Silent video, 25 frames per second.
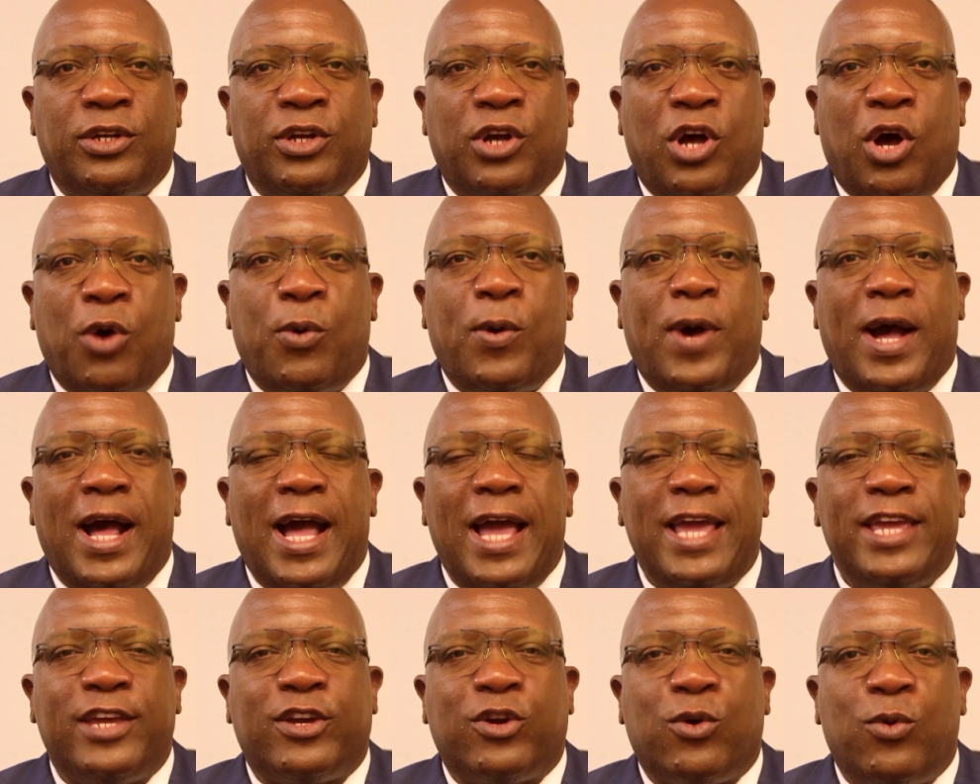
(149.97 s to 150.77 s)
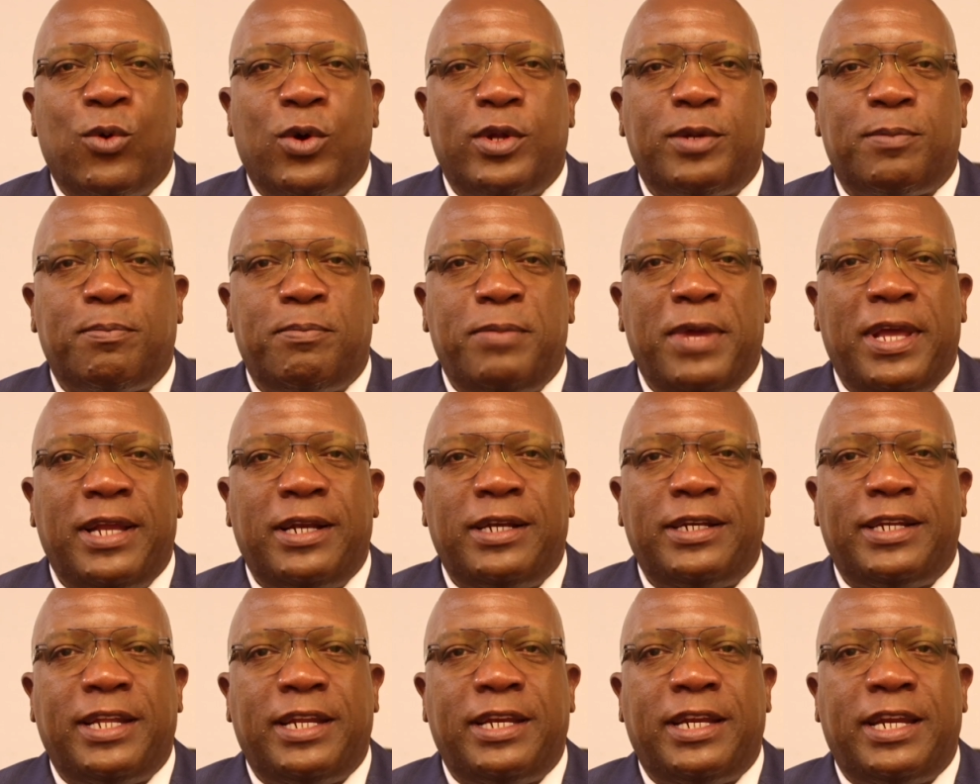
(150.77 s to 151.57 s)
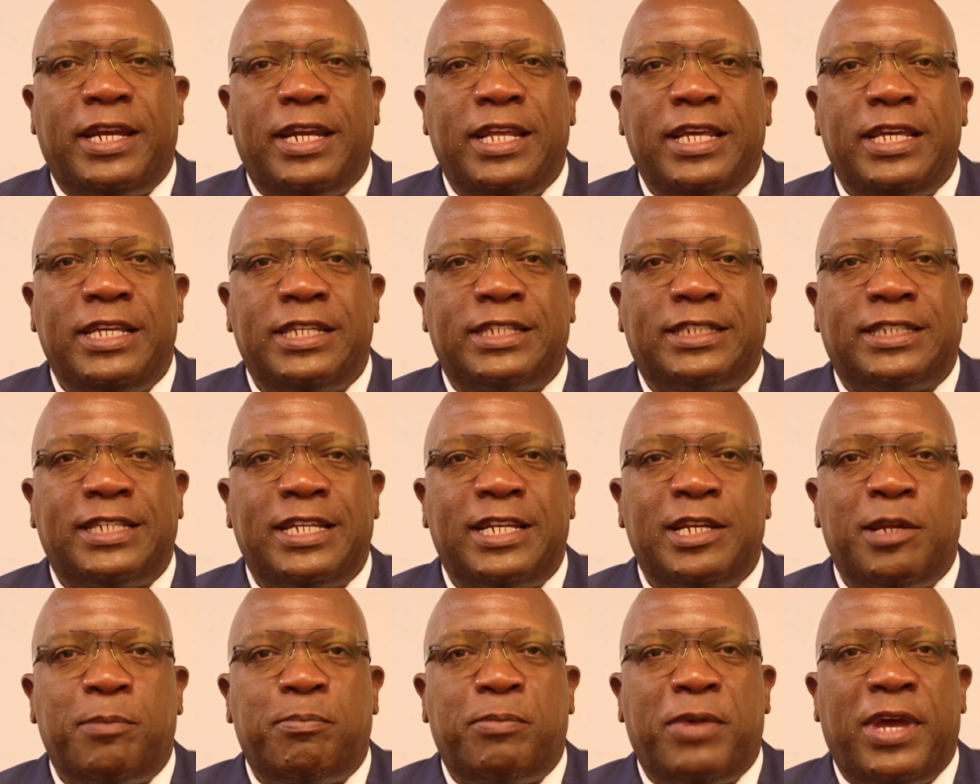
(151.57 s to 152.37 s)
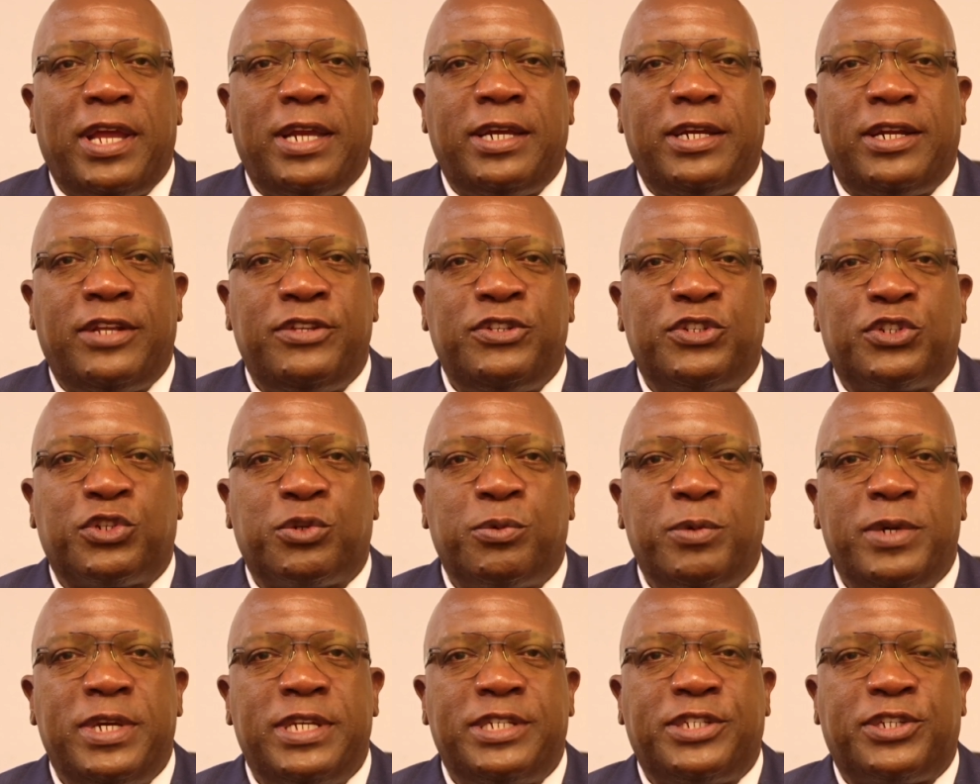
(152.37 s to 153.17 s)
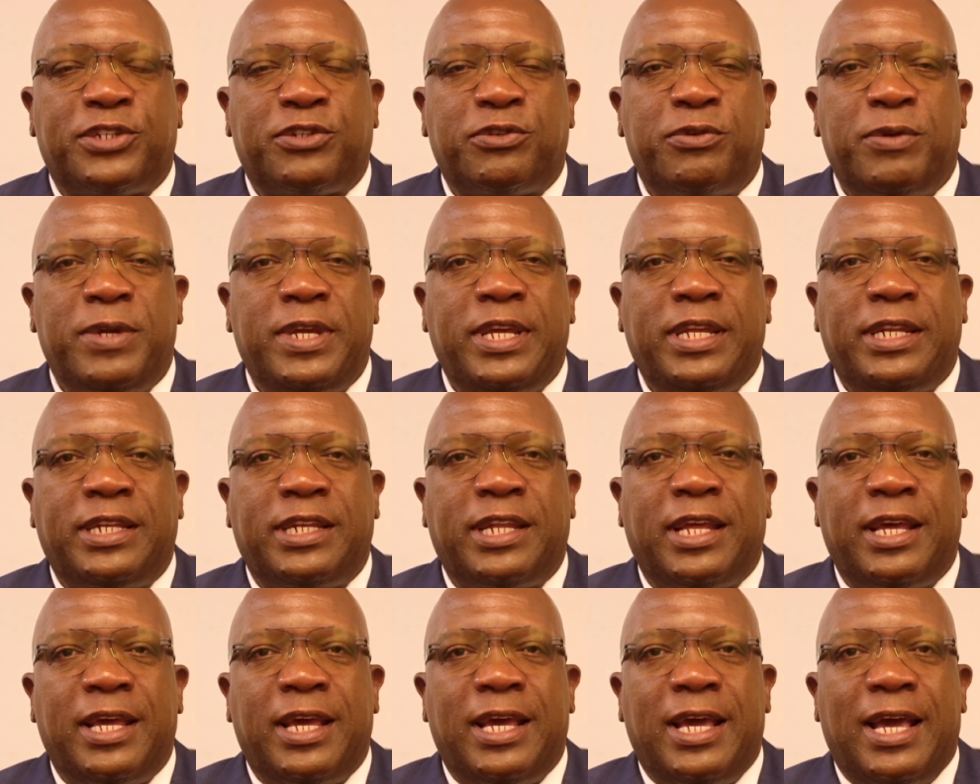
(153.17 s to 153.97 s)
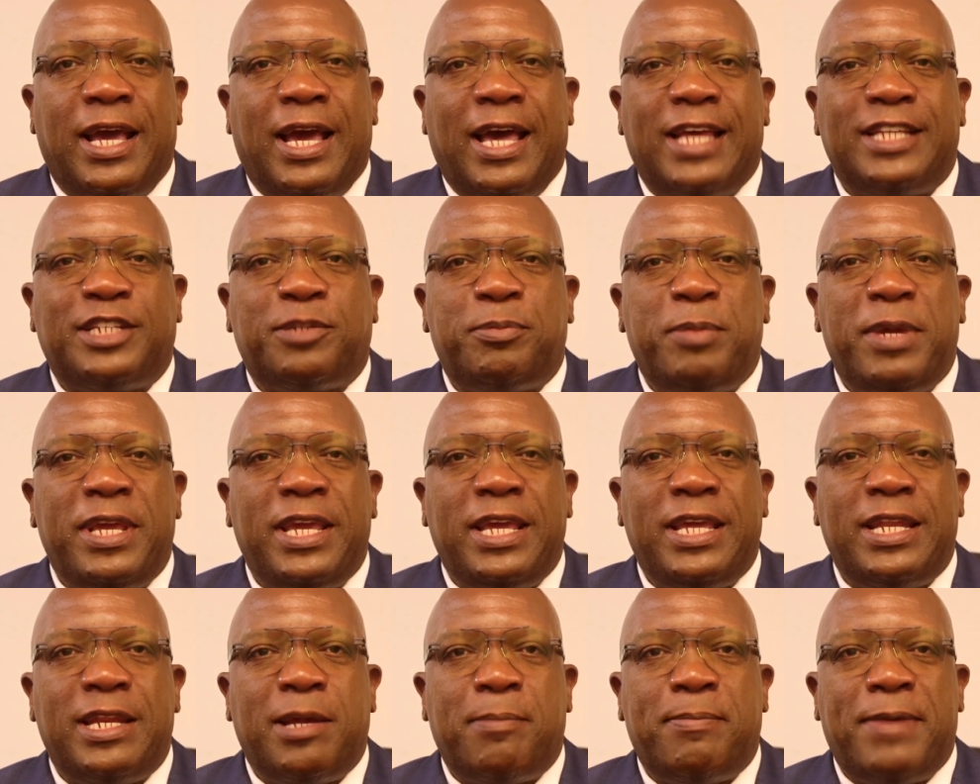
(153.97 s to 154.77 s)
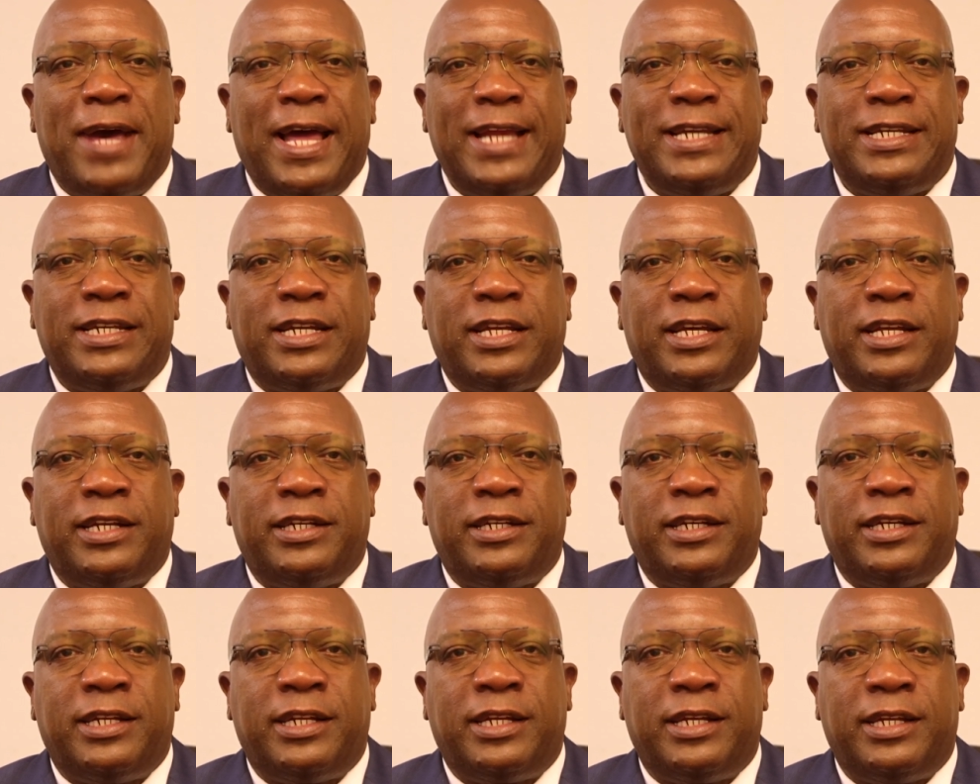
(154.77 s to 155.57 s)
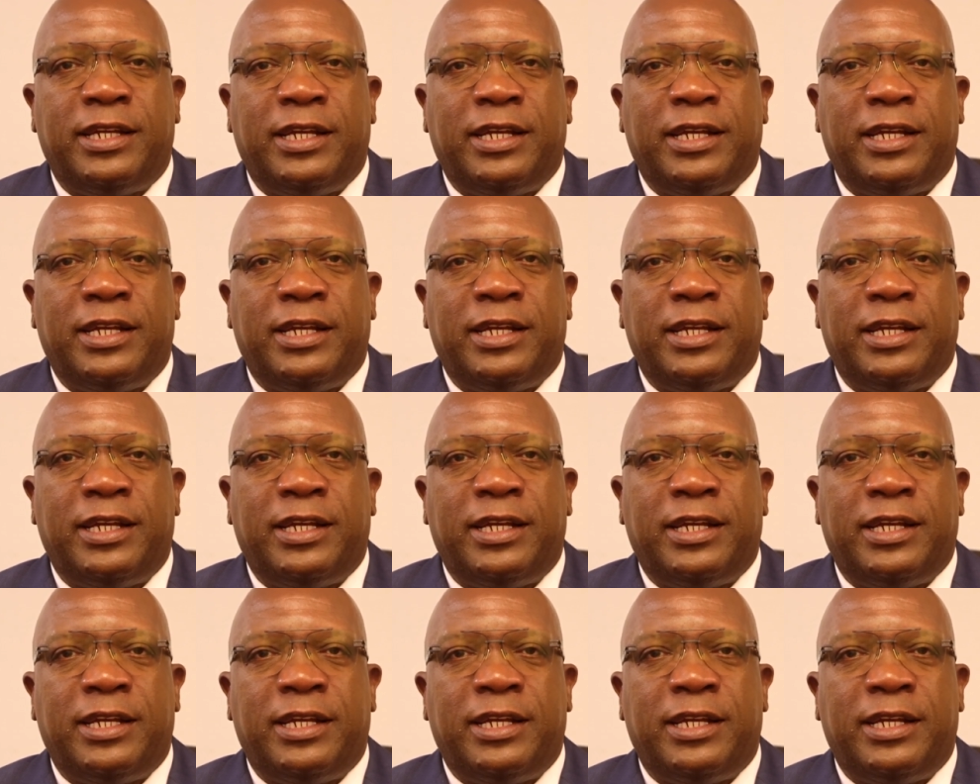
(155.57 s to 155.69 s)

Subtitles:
Our High Court building on East Independence Square Street has been abandoned,